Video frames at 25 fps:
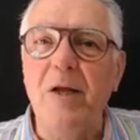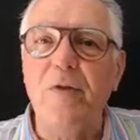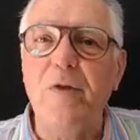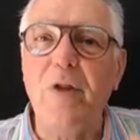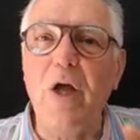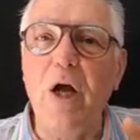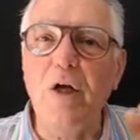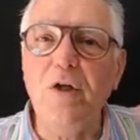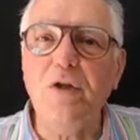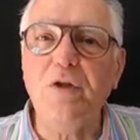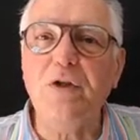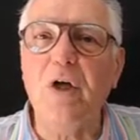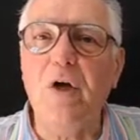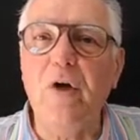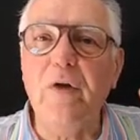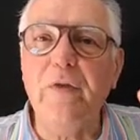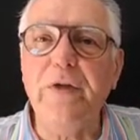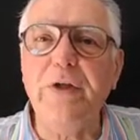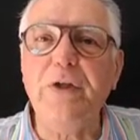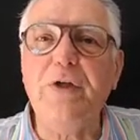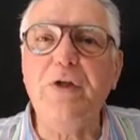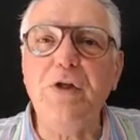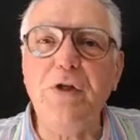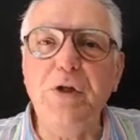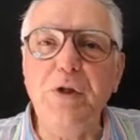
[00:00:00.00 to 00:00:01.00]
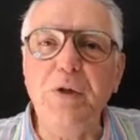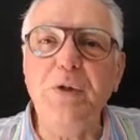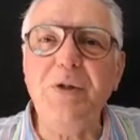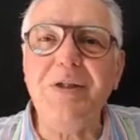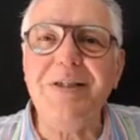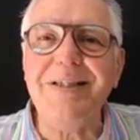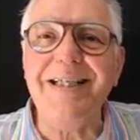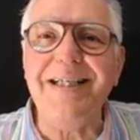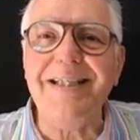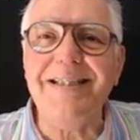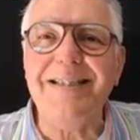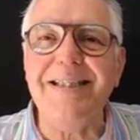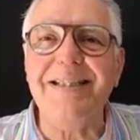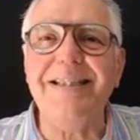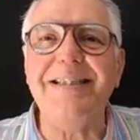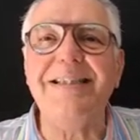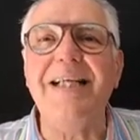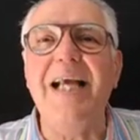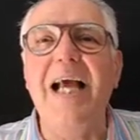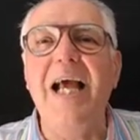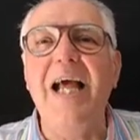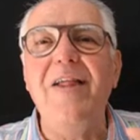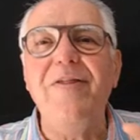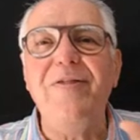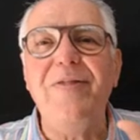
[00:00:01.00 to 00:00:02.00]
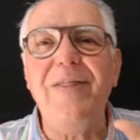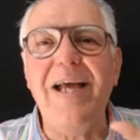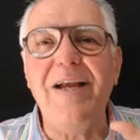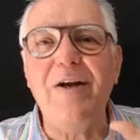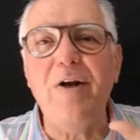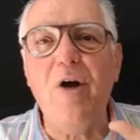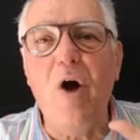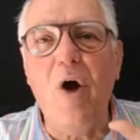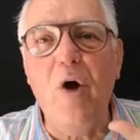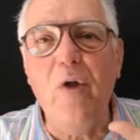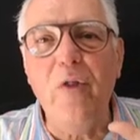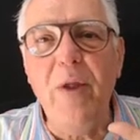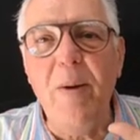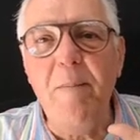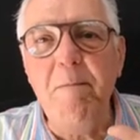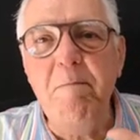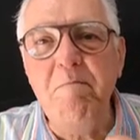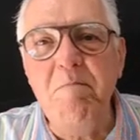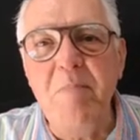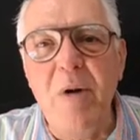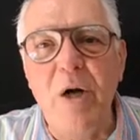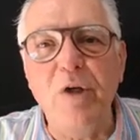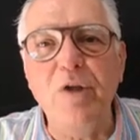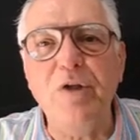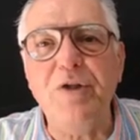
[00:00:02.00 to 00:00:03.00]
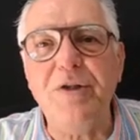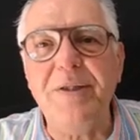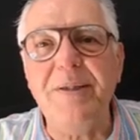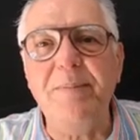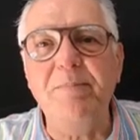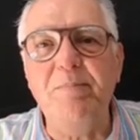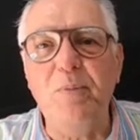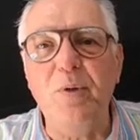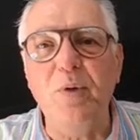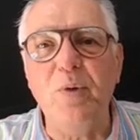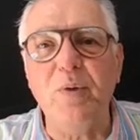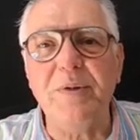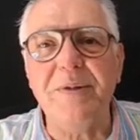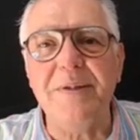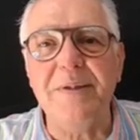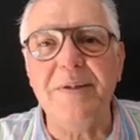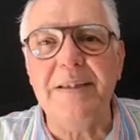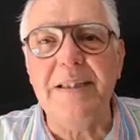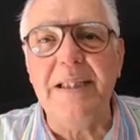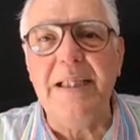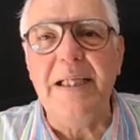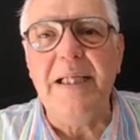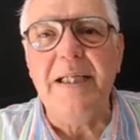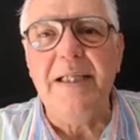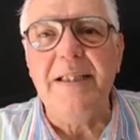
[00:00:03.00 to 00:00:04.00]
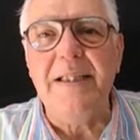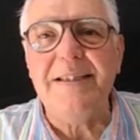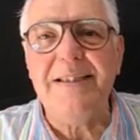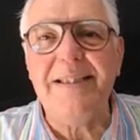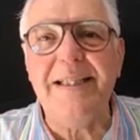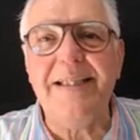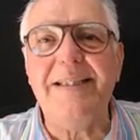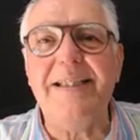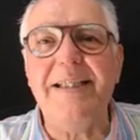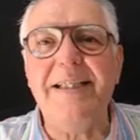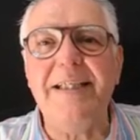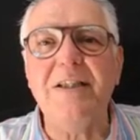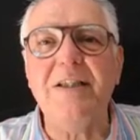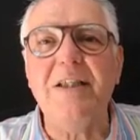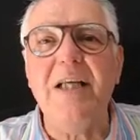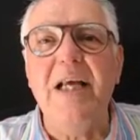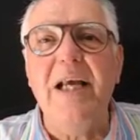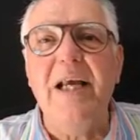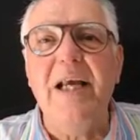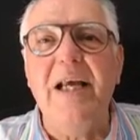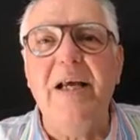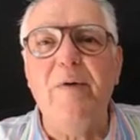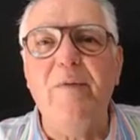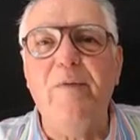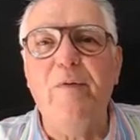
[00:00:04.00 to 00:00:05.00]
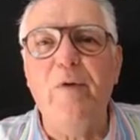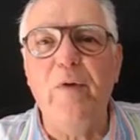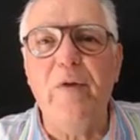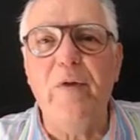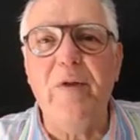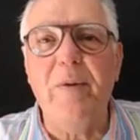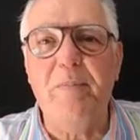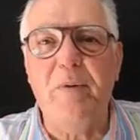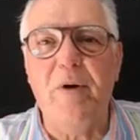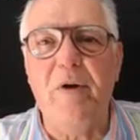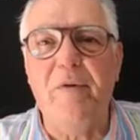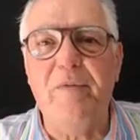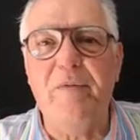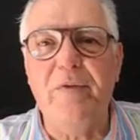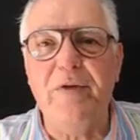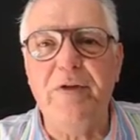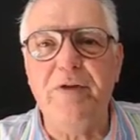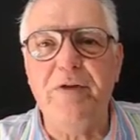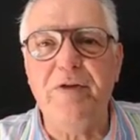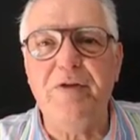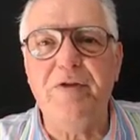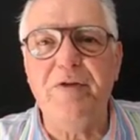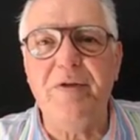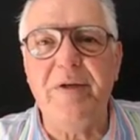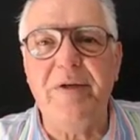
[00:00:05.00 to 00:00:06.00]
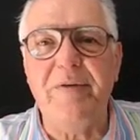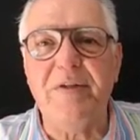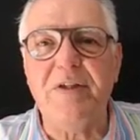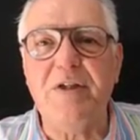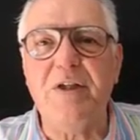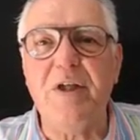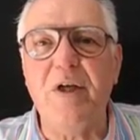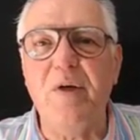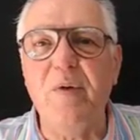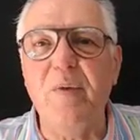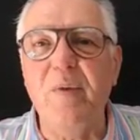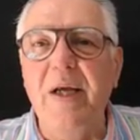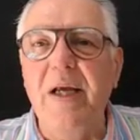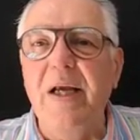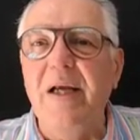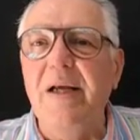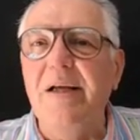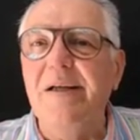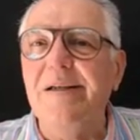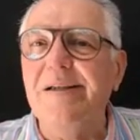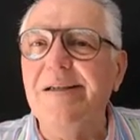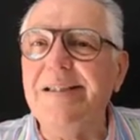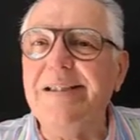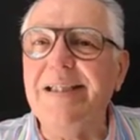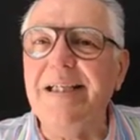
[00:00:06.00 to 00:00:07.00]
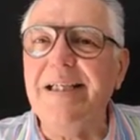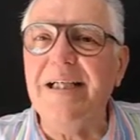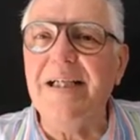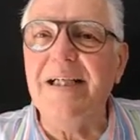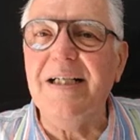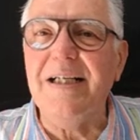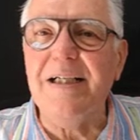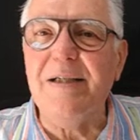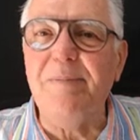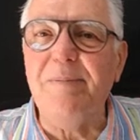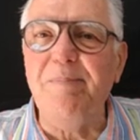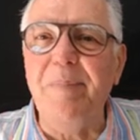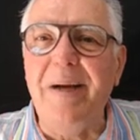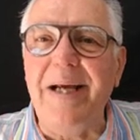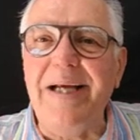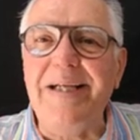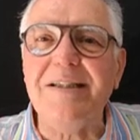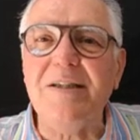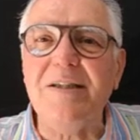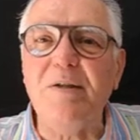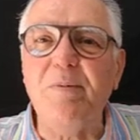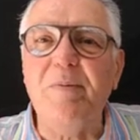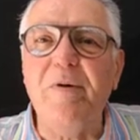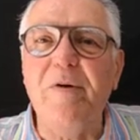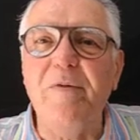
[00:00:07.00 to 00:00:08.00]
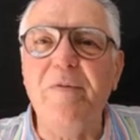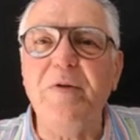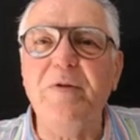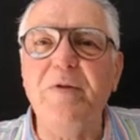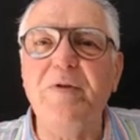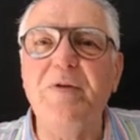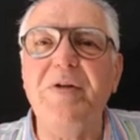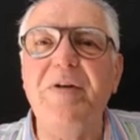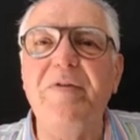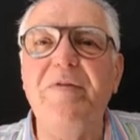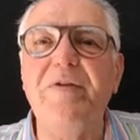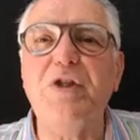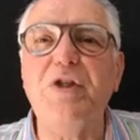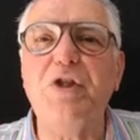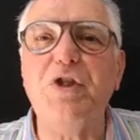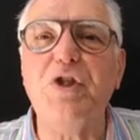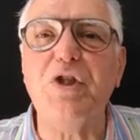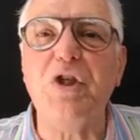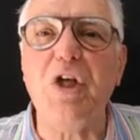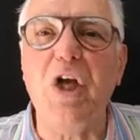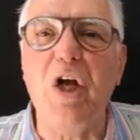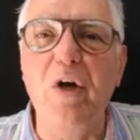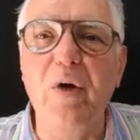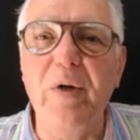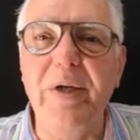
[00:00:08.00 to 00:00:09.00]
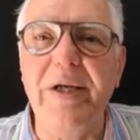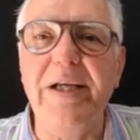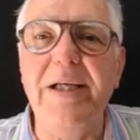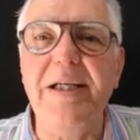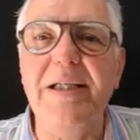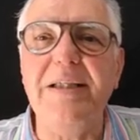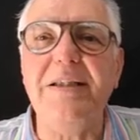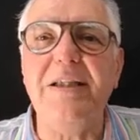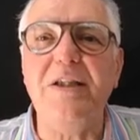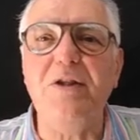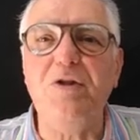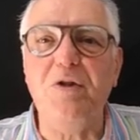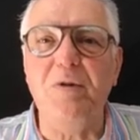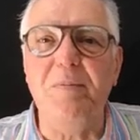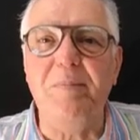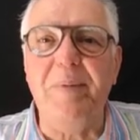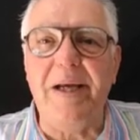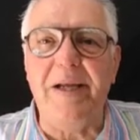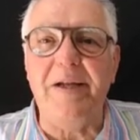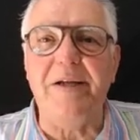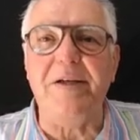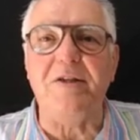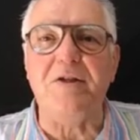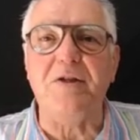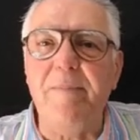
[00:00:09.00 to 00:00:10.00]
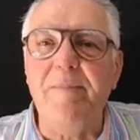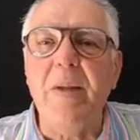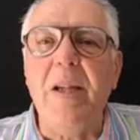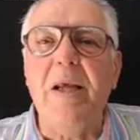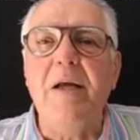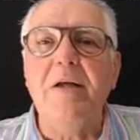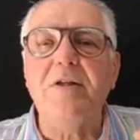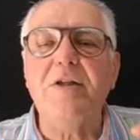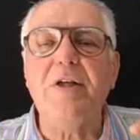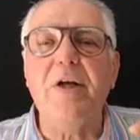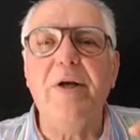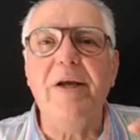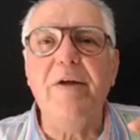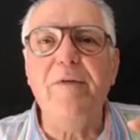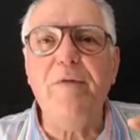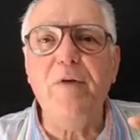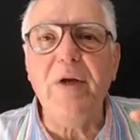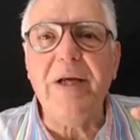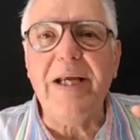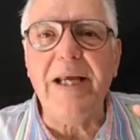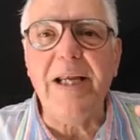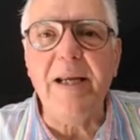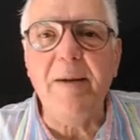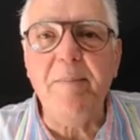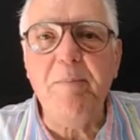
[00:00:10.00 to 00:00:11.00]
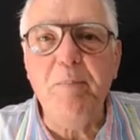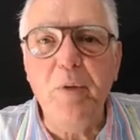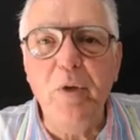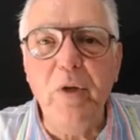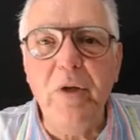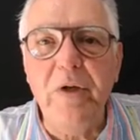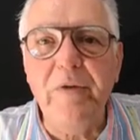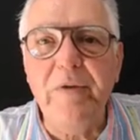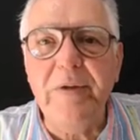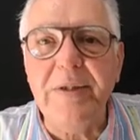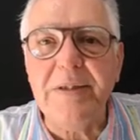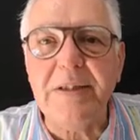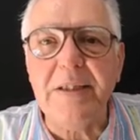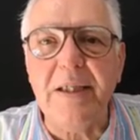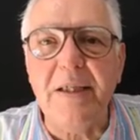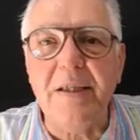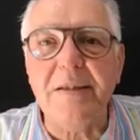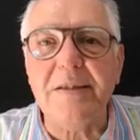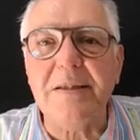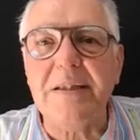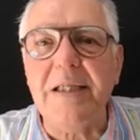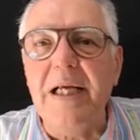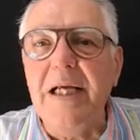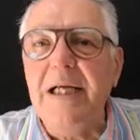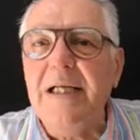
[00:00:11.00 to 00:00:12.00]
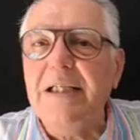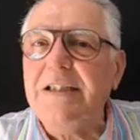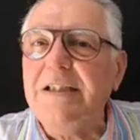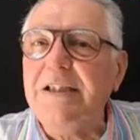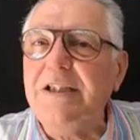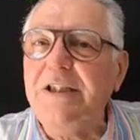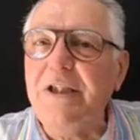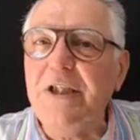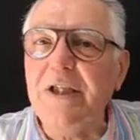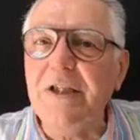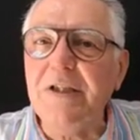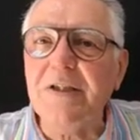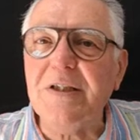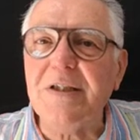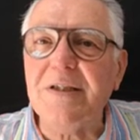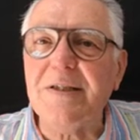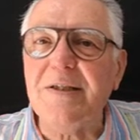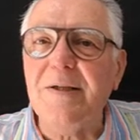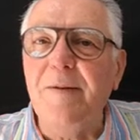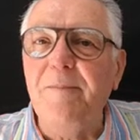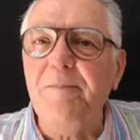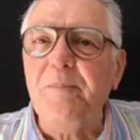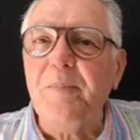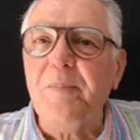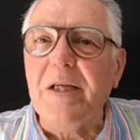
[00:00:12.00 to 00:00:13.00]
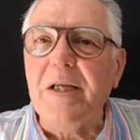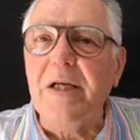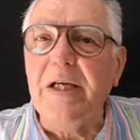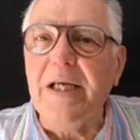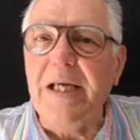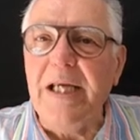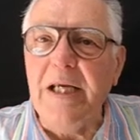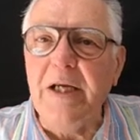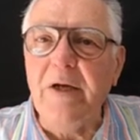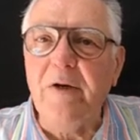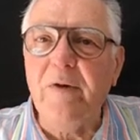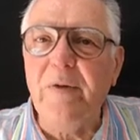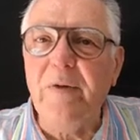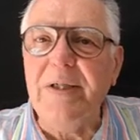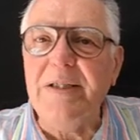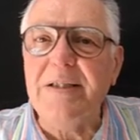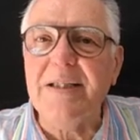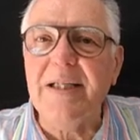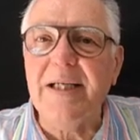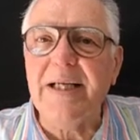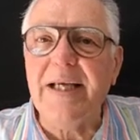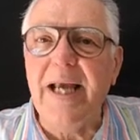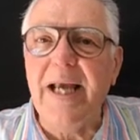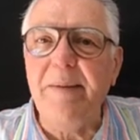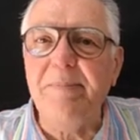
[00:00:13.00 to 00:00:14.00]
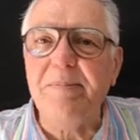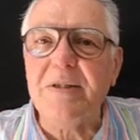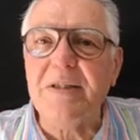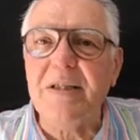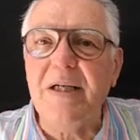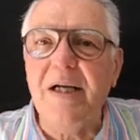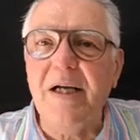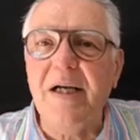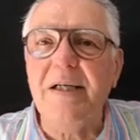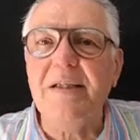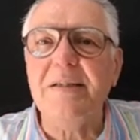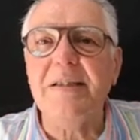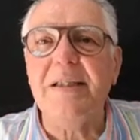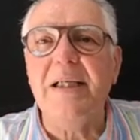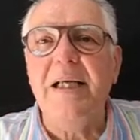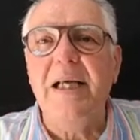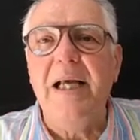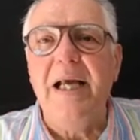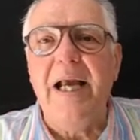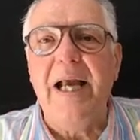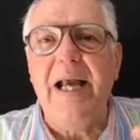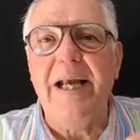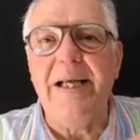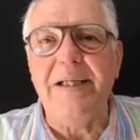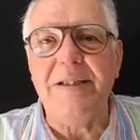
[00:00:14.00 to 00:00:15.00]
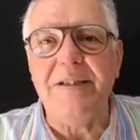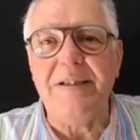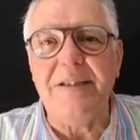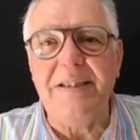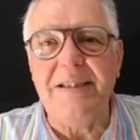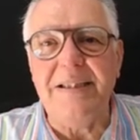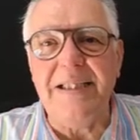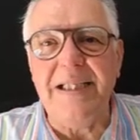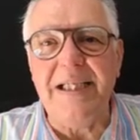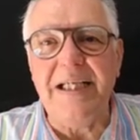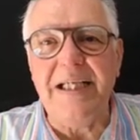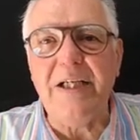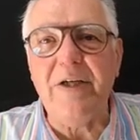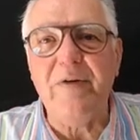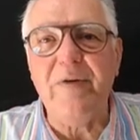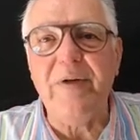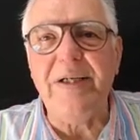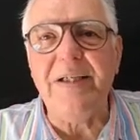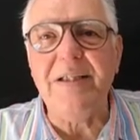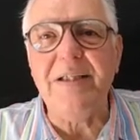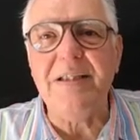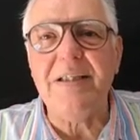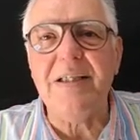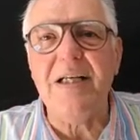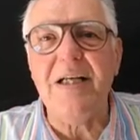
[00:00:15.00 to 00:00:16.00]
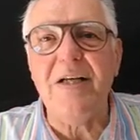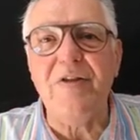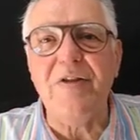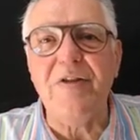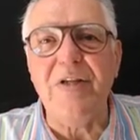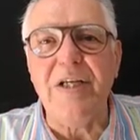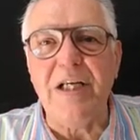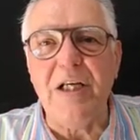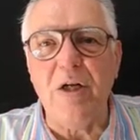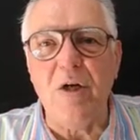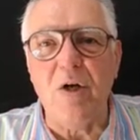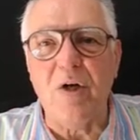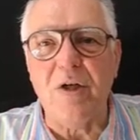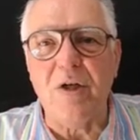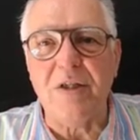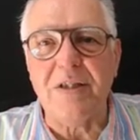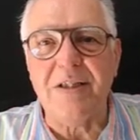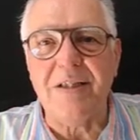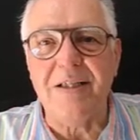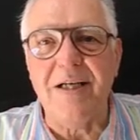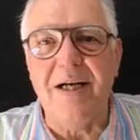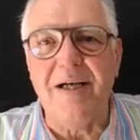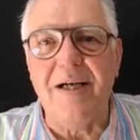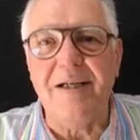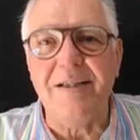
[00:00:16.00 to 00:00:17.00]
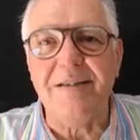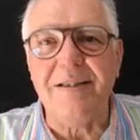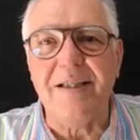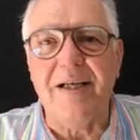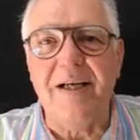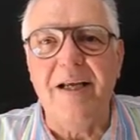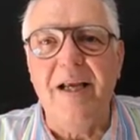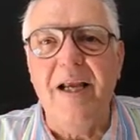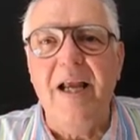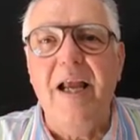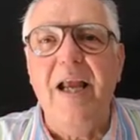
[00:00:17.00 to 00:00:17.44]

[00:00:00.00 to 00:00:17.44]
Those are the two settings that are the most important settings for the Profit Retriever. So it, it makes the Profit Retriever so easy to manage. So if you're getting poor results, just increase the gap size and decrease the lot sizing.